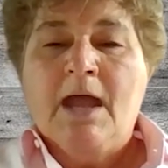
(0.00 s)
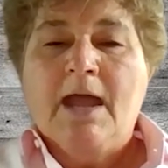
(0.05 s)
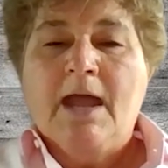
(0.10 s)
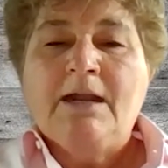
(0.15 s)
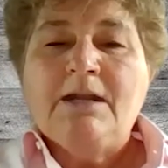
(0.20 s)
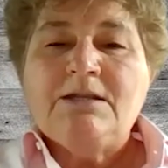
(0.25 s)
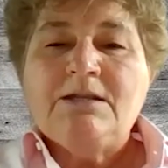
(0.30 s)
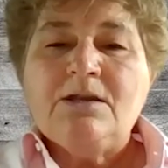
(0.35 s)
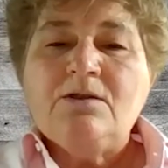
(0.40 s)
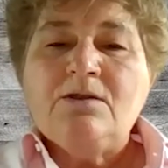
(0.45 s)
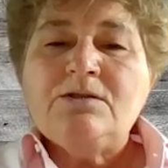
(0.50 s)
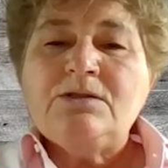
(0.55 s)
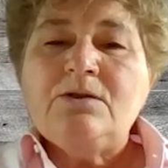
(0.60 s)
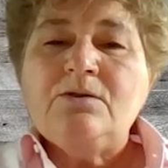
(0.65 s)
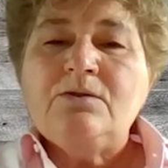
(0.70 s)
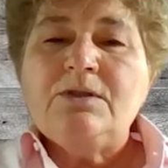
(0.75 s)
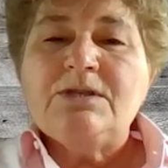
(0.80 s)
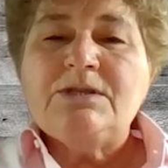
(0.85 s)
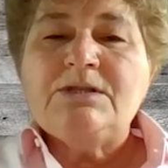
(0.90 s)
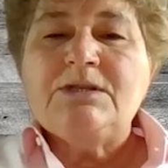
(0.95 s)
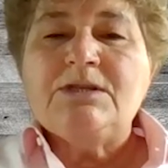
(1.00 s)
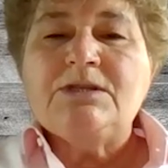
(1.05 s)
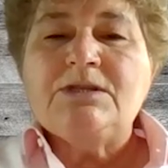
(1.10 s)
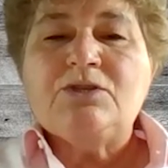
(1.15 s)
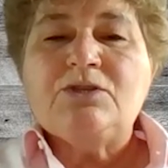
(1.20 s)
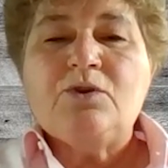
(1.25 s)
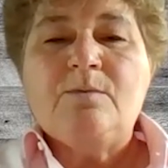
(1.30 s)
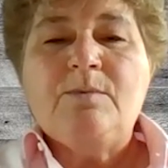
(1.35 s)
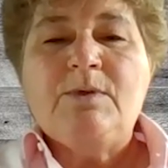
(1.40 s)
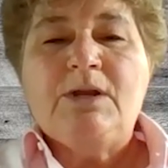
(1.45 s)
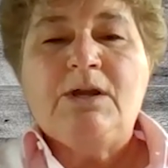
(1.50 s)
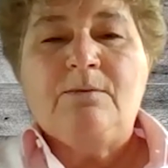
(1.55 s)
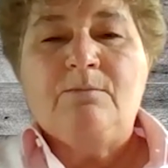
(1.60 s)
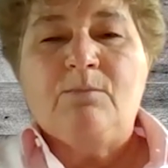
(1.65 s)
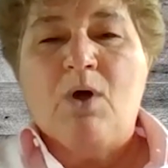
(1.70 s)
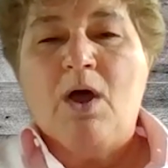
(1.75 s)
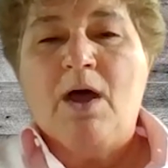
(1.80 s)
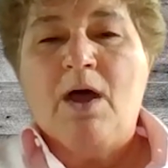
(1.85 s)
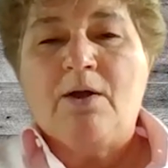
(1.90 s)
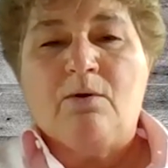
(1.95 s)
And it's also this distributed
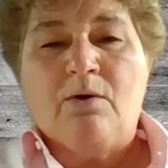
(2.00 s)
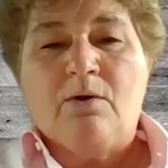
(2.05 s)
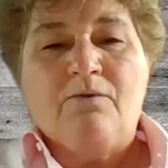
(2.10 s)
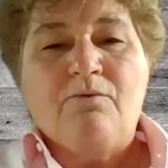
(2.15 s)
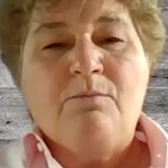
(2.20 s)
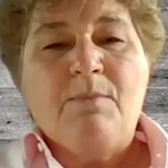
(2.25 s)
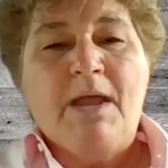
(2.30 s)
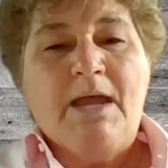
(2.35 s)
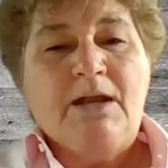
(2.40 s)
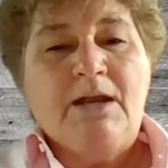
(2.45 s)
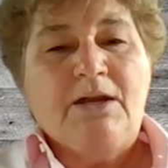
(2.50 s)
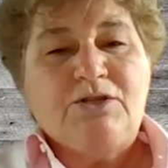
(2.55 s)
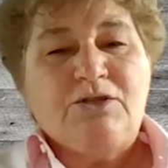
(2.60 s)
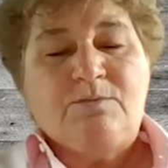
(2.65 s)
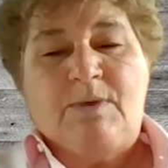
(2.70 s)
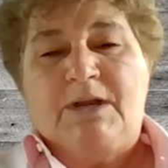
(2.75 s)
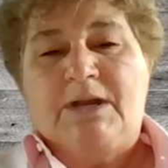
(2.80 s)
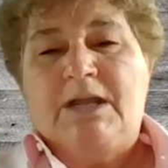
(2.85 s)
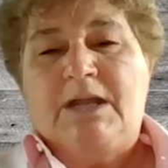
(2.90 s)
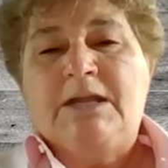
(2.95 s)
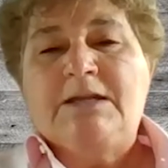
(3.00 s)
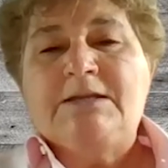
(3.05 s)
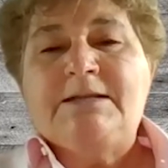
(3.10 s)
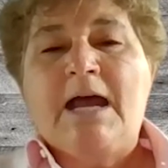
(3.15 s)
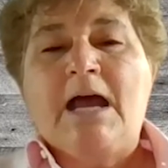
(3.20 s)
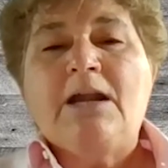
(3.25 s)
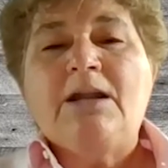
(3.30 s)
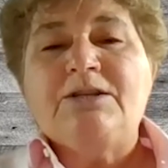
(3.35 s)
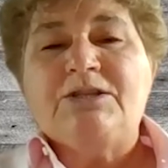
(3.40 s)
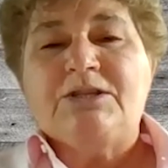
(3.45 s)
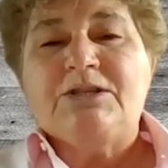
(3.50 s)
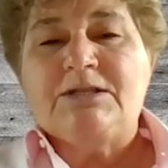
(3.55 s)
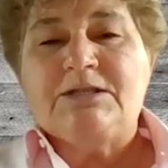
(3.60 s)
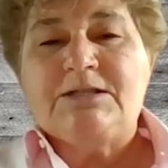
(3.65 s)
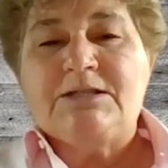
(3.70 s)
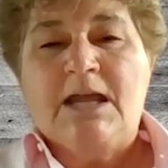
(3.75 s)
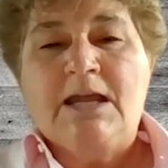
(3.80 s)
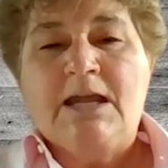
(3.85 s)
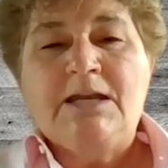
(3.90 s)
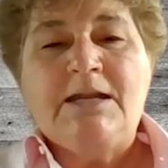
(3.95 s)
model of management,
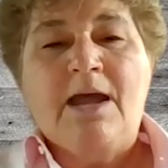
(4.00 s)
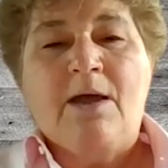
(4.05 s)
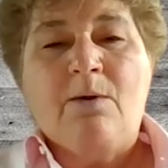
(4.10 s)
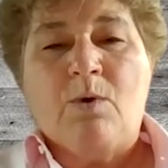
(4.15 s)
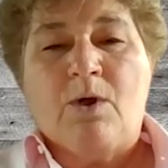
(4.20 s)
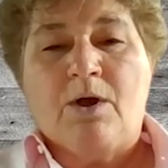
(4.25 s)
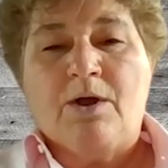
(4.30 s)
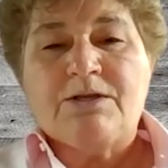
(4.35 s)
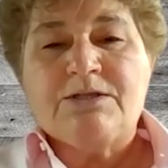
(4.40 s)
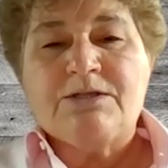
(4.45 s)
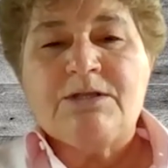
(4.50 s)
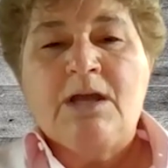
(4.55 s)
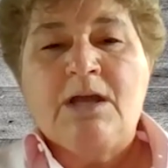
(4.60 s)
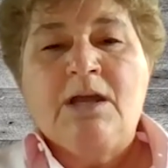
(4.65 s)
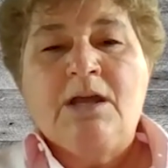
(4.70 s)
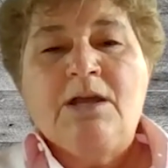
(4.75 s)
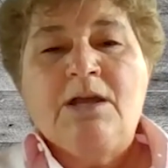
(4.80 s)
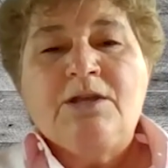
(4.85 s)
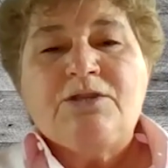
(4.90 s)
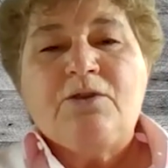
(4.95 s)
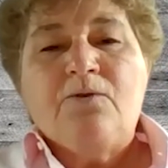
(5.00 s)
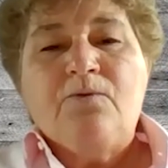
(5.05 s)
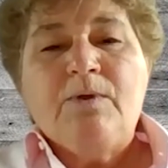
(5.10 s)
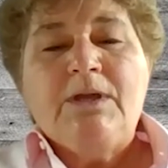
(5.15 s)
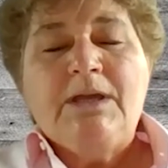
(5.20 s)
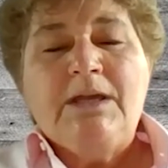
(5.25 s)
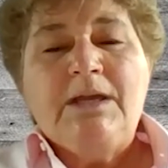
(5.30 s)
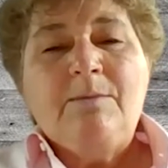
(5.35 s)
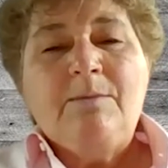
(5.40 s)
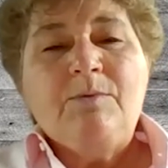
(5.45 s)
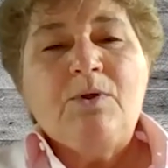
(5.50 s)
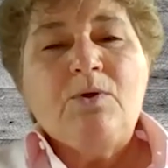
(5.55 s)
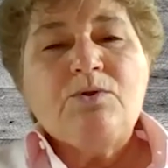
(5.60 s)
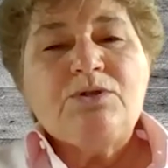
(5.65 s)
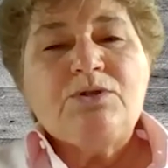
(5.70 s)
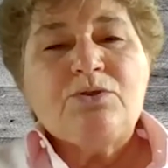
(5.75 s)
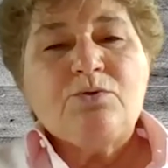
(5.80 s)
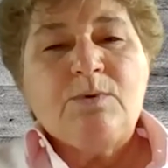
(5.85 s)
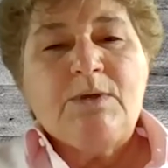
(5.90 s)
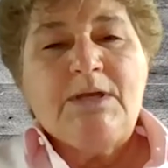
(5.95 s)
intelligence, and networks. So if we keep
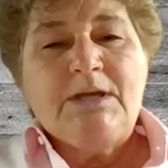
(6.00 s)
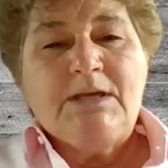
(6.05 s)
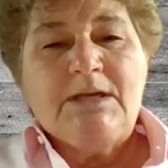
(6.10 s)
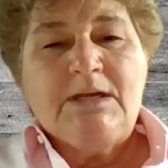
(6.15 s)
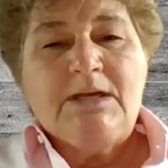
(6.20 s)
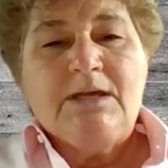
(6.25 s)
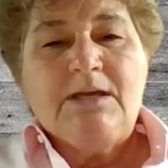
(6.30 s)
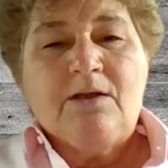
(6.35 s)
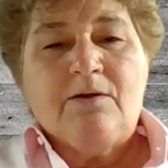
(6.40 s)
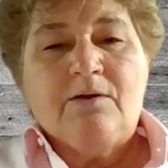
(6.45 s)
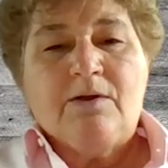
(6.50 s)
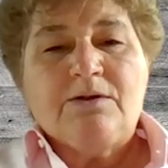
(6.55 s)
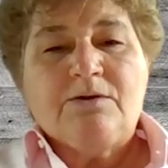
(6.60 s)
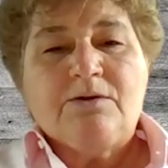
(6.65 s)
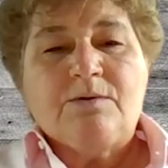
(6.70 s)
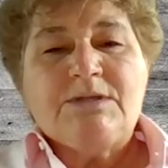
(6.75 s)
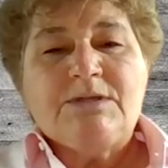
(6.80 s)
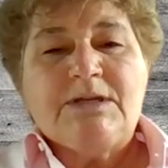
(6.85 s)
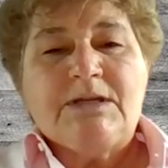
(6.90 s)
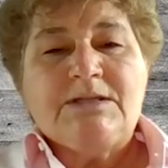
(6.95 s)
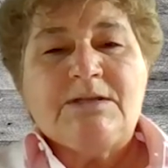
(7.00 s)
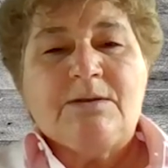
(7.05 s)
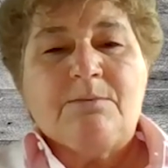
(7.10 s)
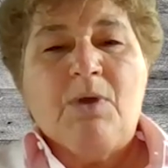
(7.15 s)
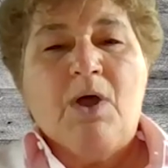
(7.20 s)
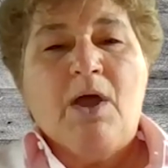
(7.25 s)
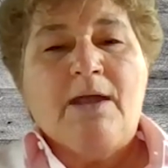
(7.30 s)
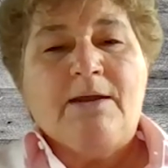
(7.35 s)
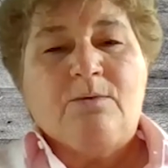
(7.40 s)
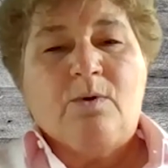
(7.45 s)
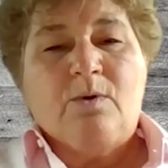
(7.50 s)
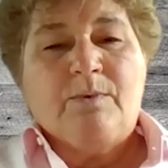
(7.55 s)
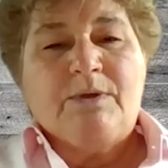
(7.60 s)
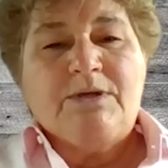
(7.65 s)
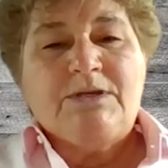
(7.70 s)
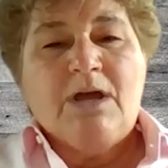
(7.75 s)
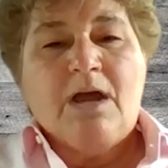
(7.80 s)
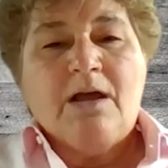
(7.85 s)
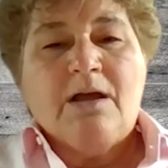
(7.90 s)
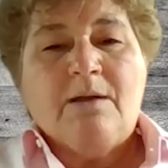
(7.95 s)
those three key characteristics in mind when we
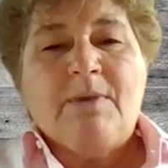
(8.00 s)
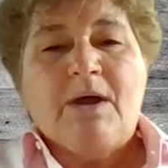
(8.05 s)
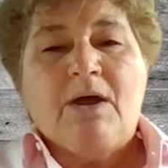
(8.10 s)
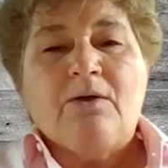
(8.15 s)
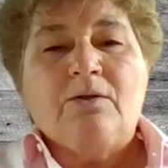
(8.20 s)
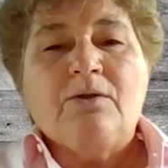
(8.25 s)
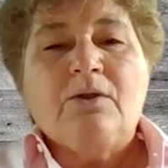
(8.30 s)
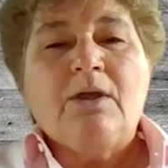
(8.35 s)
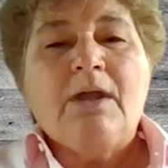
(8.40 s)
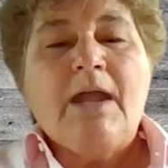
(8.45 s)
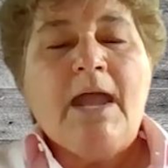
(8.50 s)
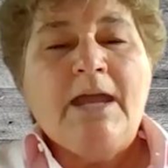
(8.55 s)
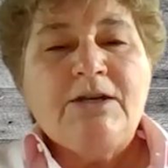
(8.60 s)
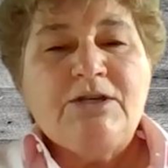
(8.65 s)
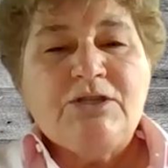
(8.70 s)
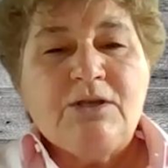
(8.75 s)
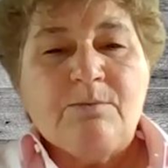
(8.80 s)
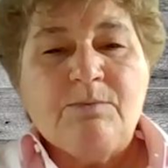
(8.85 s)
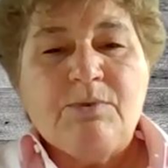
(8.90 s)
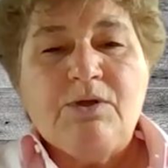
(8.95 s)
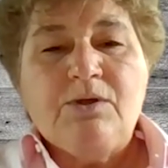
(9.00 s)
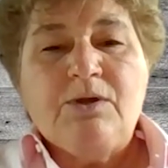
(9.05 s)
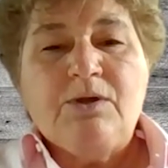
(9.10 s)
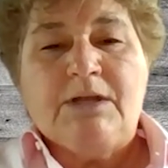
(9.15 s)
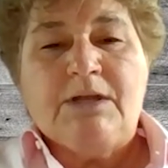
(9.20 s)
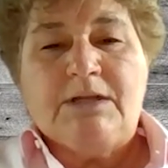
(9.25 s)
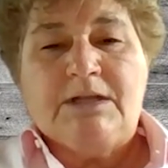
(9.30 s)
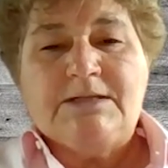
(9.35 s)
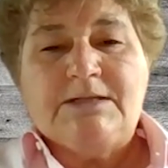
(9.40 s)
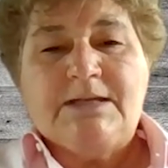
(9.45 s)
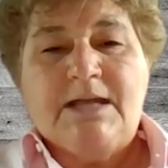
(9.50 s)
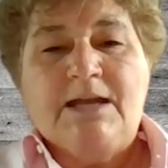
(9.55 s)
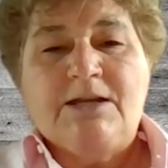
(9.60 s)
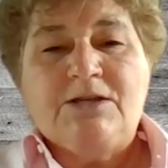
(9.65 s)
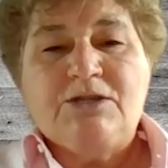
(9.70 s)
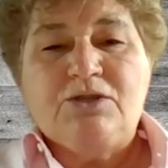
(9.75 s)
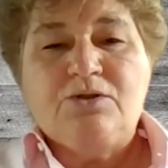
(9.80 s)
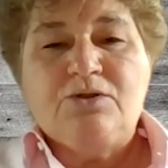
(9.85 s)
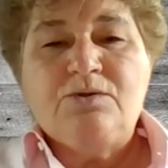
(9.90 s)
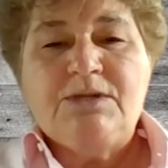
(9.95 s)
talk about edge computing in these
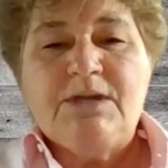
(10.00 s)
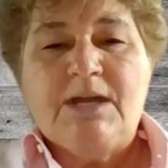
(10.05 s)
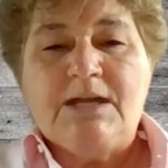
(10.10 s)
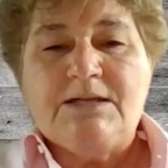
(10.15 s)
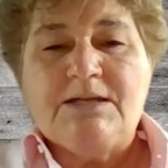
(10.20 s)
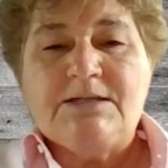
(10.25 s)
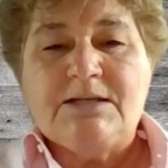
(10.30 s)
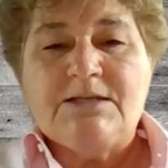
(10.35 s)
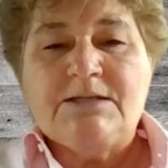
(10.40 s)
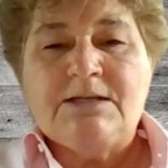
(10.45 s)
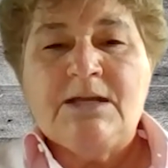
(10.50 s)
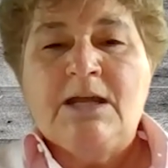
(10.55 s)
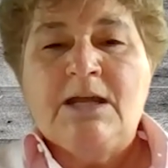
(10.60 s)
edge use cases,